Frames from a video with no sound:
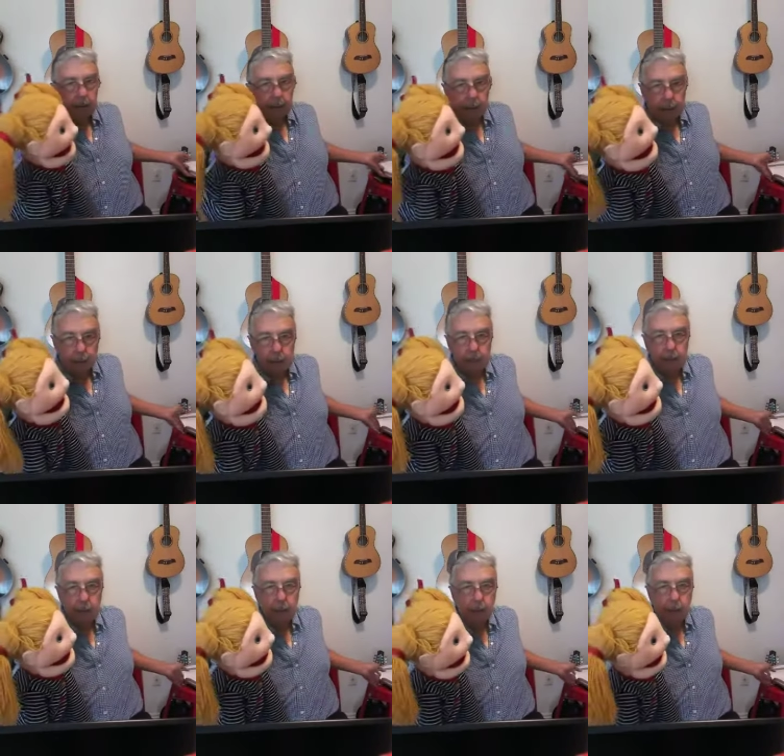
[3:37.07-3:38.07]
So that's the
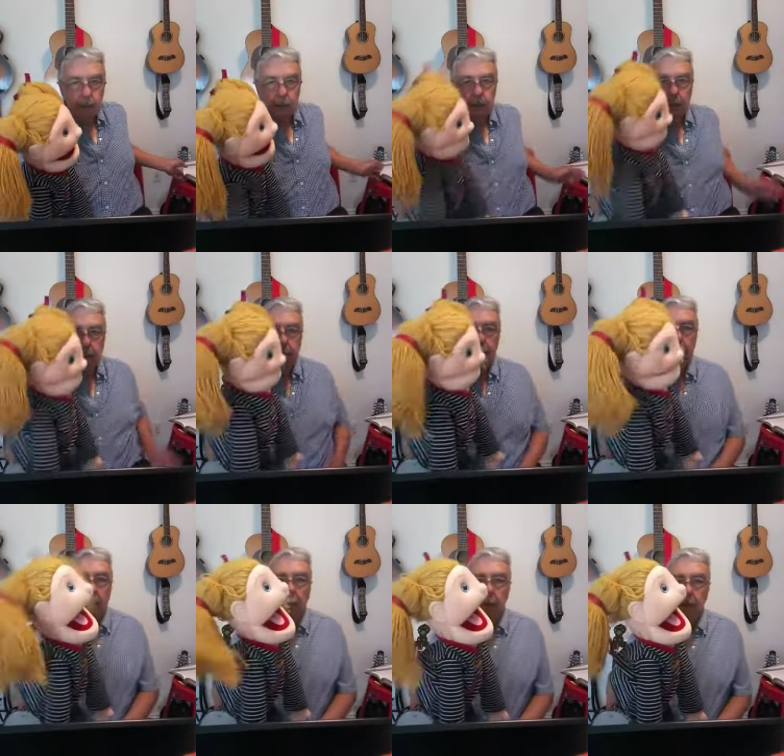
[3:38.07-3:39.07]
reading.
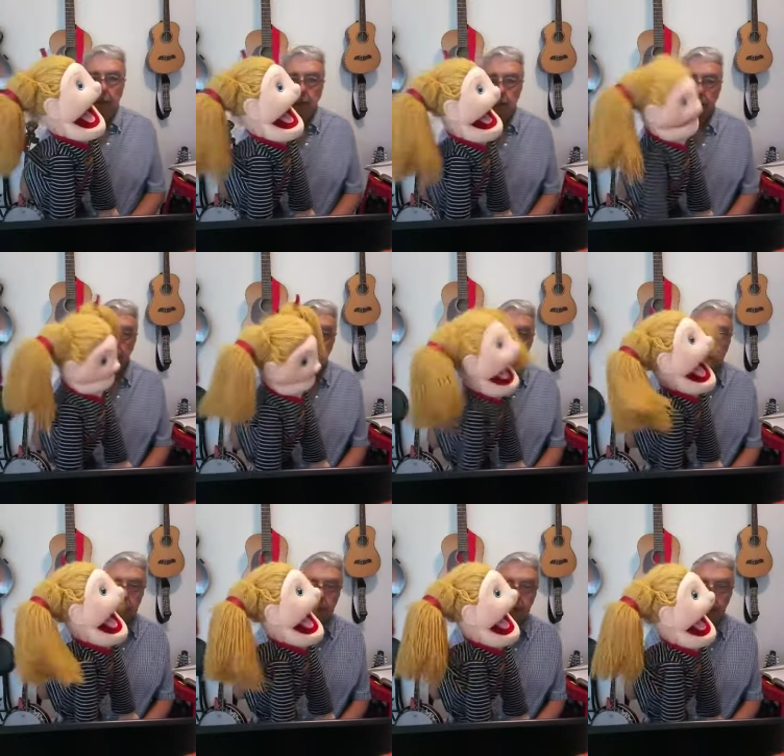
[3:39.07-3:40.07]
Wow,
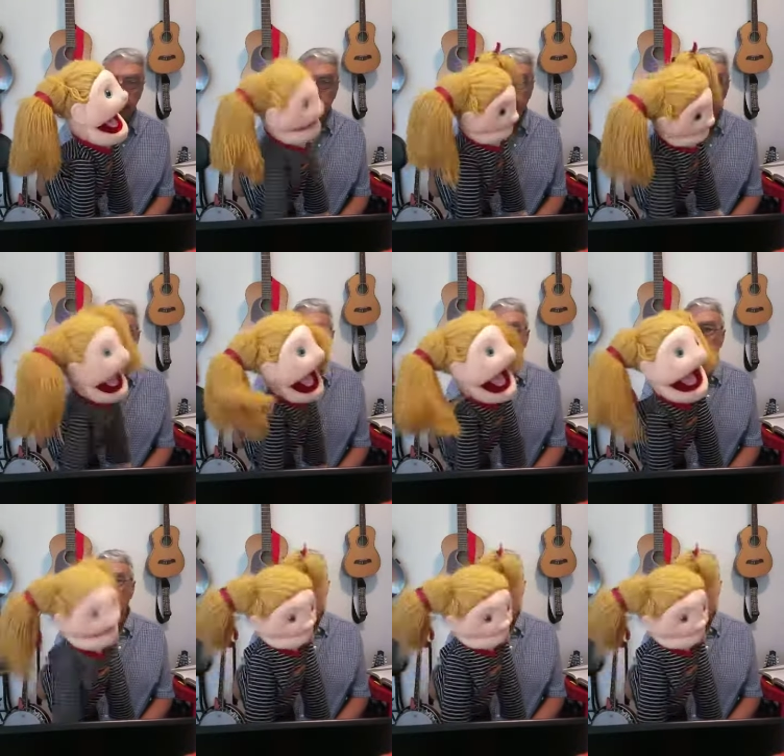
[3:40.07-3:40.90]
deep, deep,